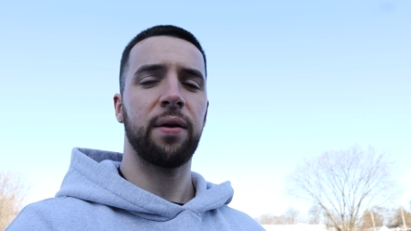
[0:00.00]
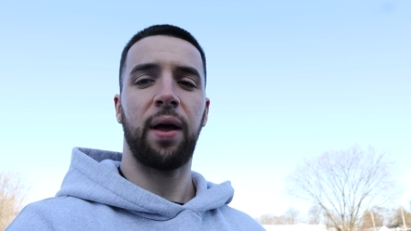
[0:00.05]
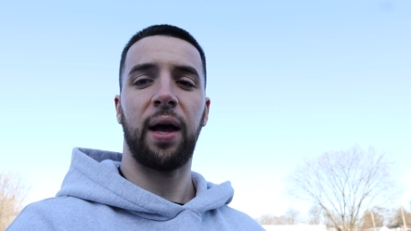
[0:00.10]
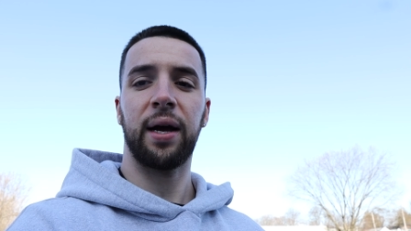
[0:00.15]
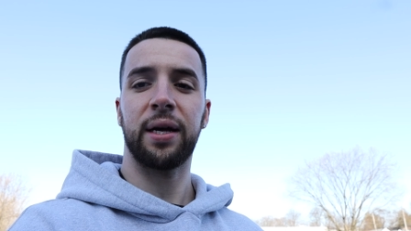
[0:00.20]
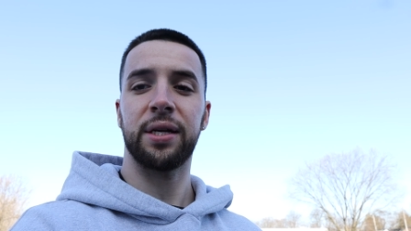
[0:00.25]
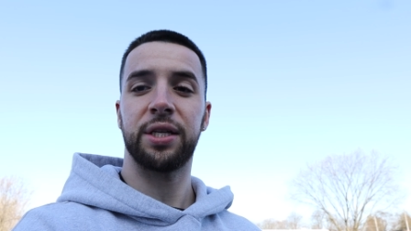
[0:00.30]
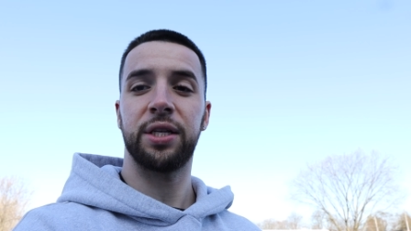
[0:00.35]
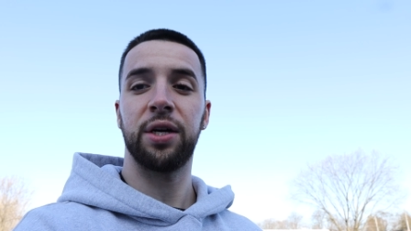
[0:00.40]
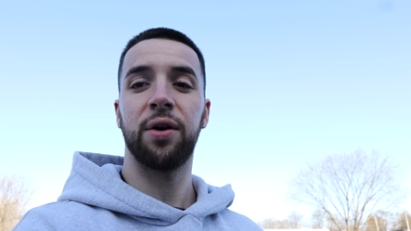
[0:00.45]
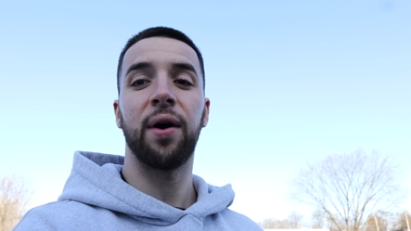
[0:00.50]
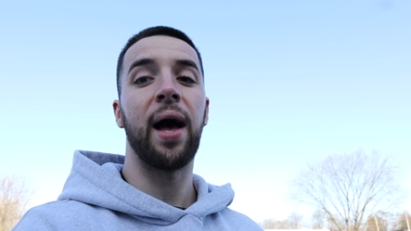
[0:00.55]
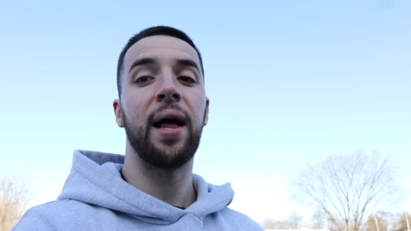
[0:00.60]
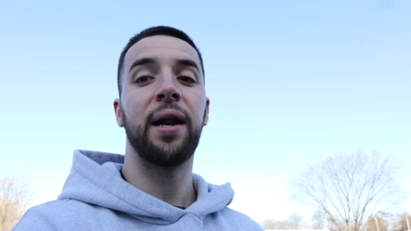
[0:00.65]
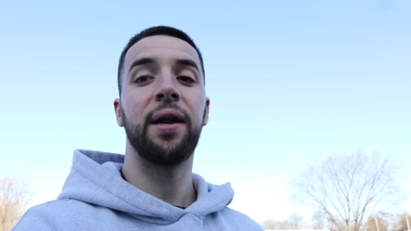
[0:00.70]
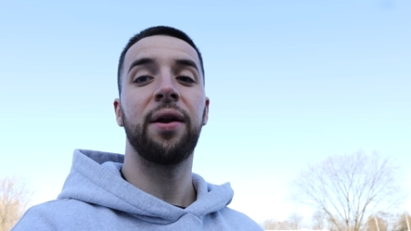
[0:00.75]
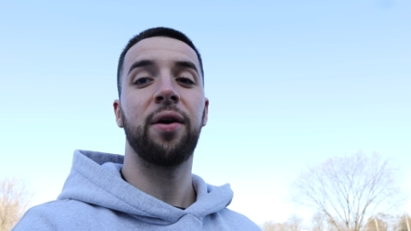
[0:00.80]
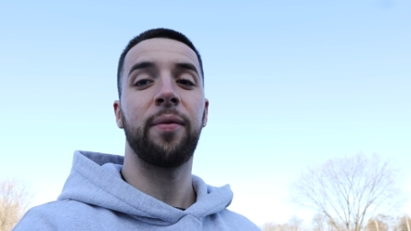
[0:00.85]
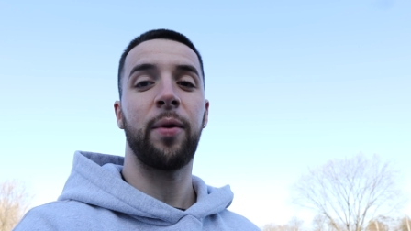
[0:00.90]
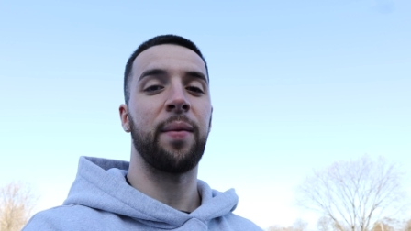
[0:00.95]
I can still
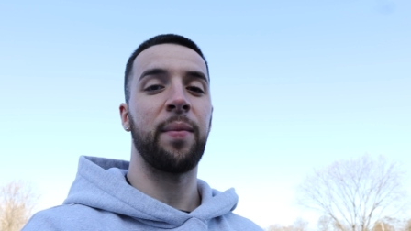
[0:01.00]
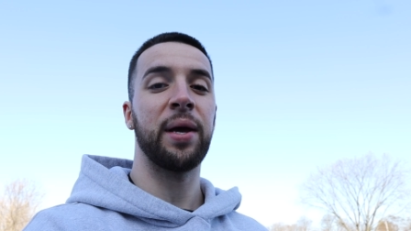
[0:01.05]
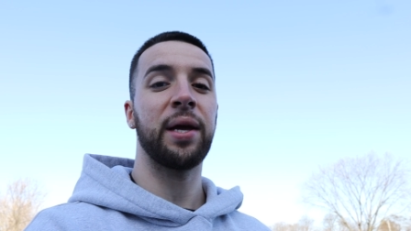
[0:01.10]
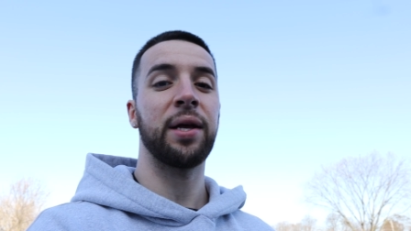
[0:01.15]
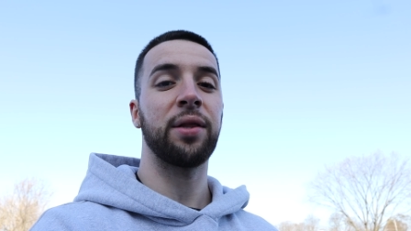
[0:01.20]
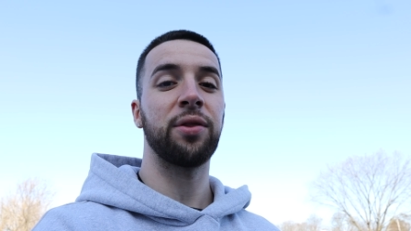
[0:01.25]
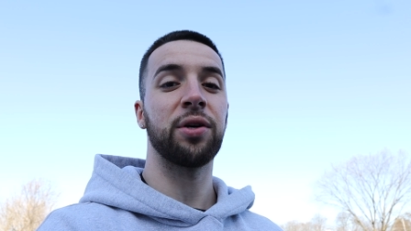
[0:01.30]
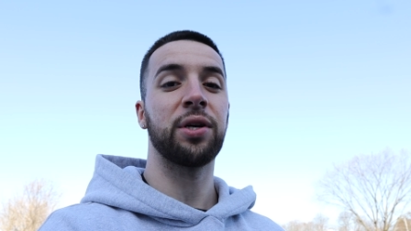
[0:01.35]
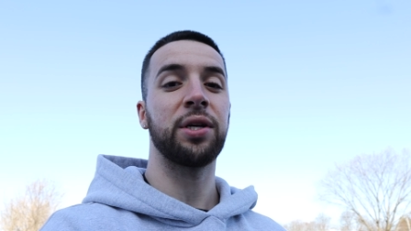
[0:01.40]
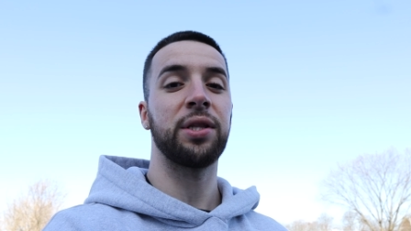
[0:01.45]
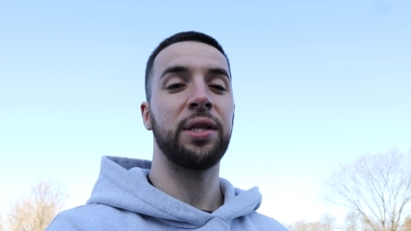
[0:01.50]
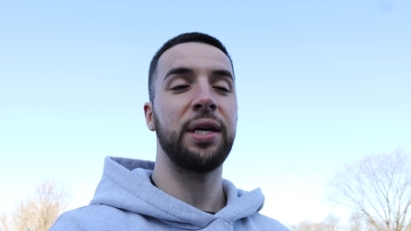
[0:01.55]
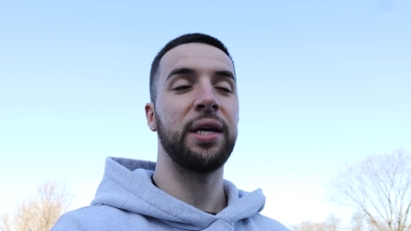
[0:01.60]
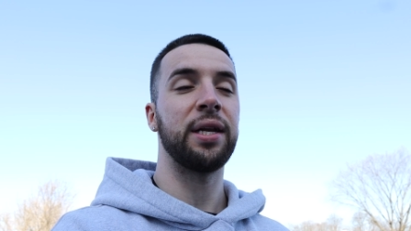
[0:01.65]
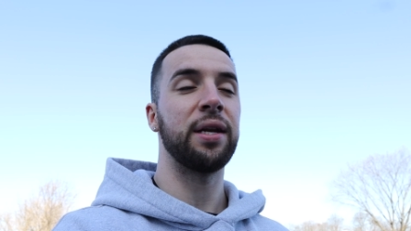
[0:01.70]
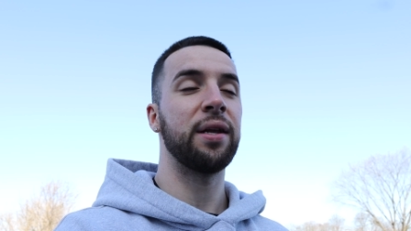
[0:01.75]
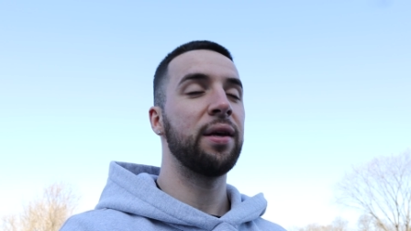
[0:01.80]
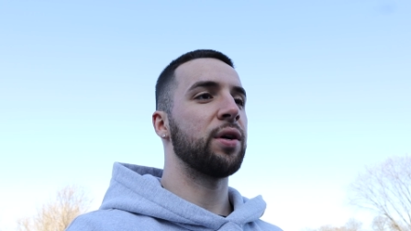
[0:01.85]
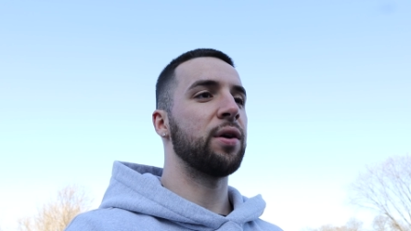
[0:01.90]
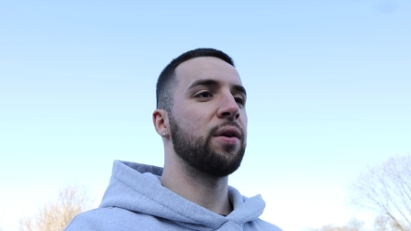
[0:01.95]
edit them and make it look
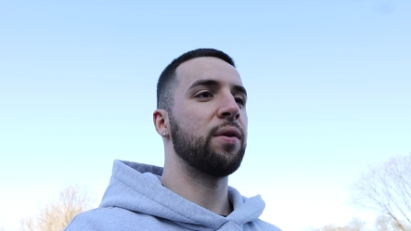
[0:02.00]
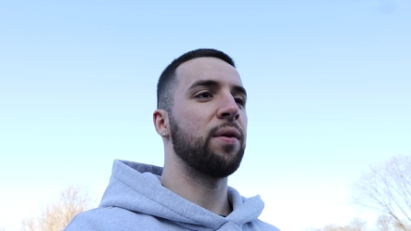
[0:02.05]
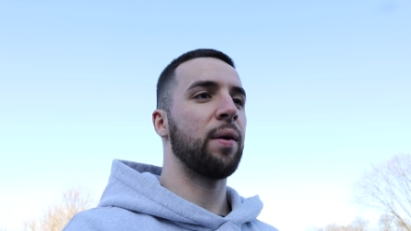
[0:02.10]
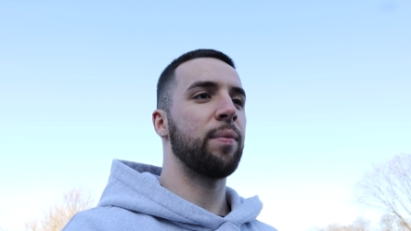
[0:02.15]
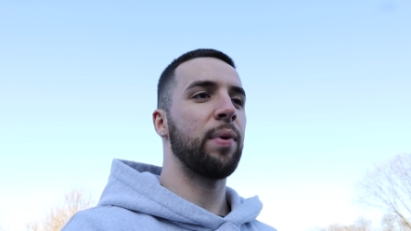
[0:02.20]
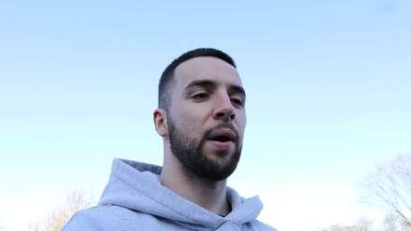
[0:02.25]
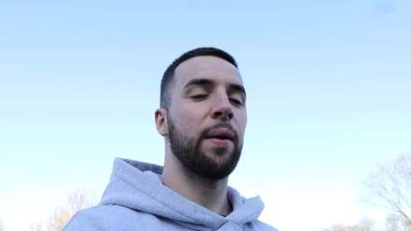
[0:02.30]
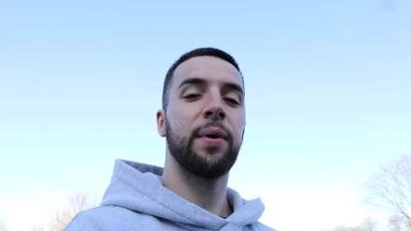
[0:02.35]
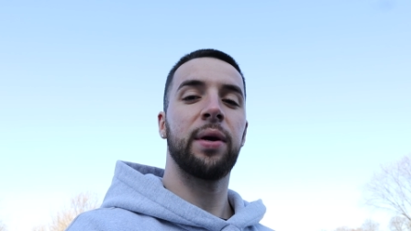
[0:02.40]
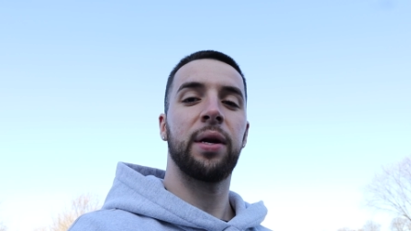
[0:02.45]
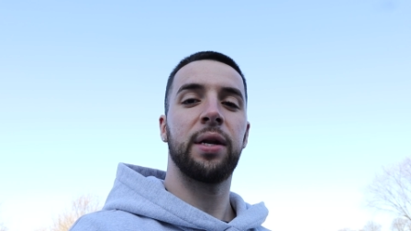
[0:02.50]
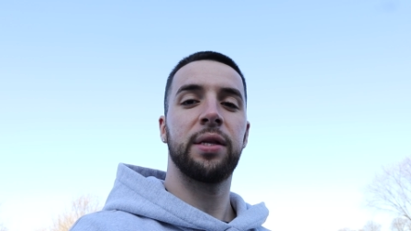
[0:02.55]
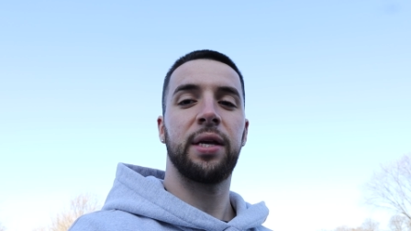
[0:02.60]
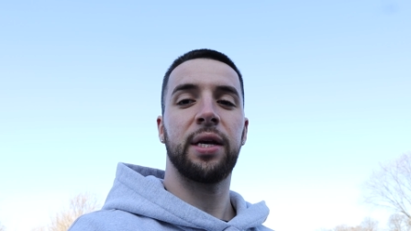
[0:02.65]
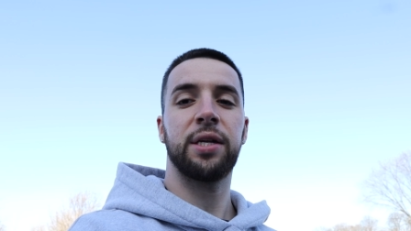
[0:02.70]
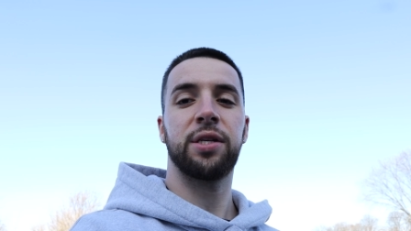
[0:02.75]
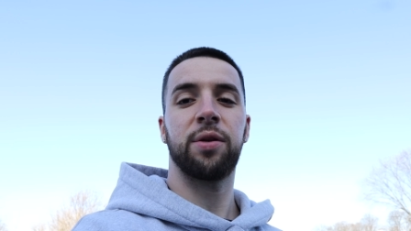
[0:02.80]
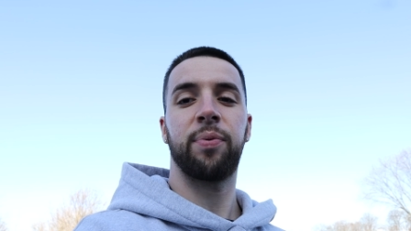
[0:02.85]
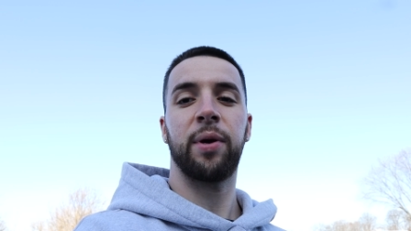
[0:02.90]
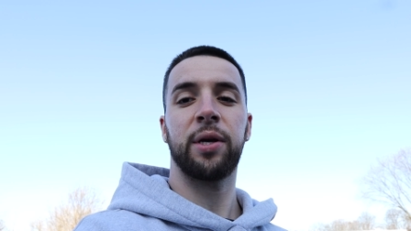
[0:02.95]
clean. So I'm probably gonna
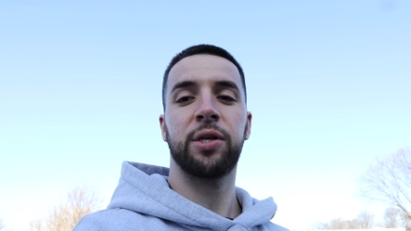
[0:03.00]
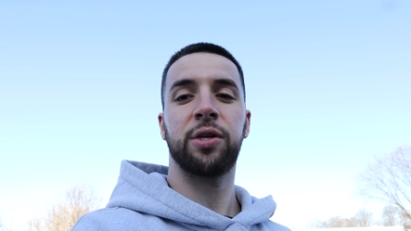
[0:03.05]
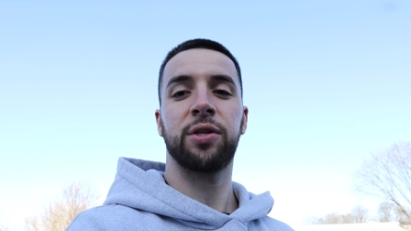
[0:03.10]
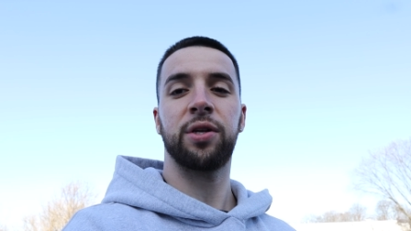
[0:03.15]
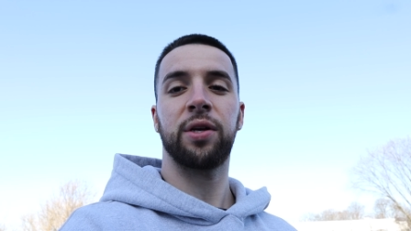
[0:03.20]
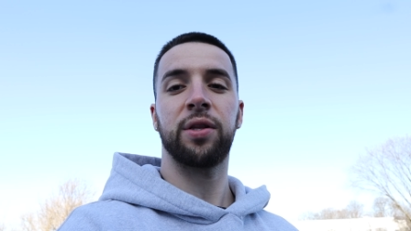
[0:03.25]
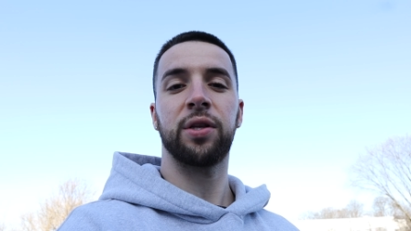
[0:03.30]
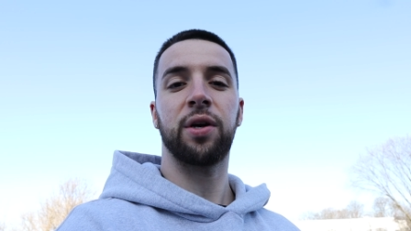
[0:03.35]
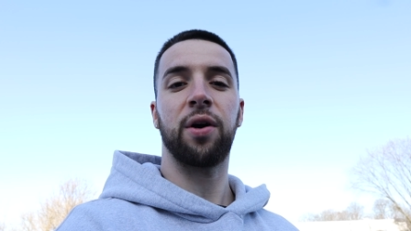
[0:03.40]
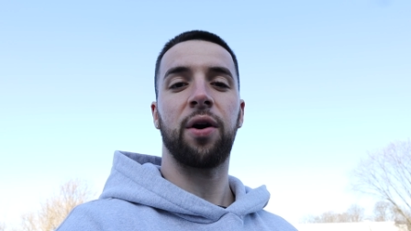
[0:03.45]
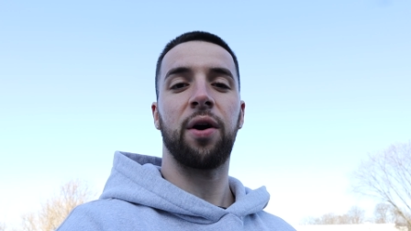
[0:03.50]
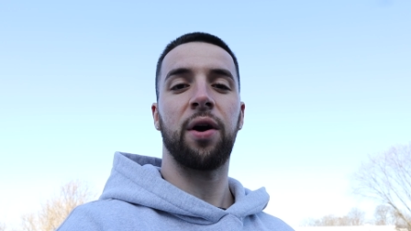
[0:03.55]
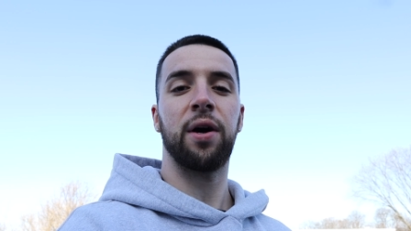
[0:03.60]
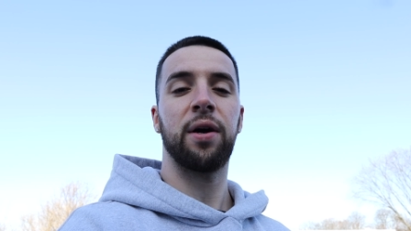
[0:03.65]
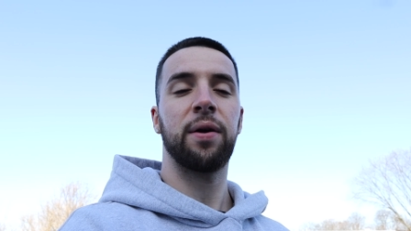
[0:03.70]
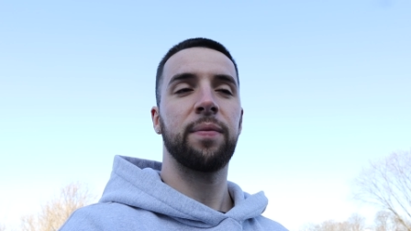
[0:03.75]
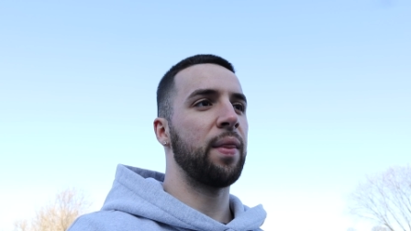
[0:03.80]
take some pictures of the car